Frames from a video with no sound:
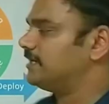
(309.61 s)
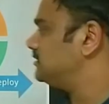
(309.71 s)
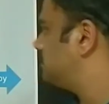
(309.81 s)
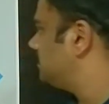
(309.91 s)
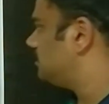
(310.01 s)

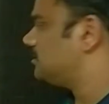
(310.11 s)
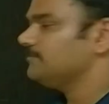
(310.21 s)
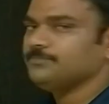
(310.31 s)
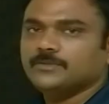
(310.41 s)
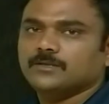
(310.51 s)
whereas
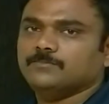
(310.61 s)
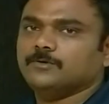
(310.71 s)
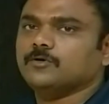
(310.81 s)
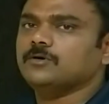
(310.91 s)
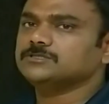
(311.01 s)
here,
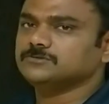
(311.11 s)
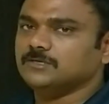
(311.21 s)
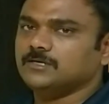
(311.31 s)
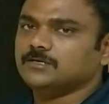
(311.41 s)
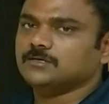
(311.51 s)
because
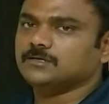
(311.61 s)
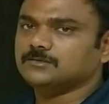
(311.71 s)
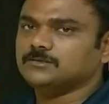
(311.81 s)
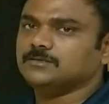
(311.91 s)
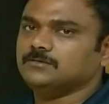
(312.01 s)
you are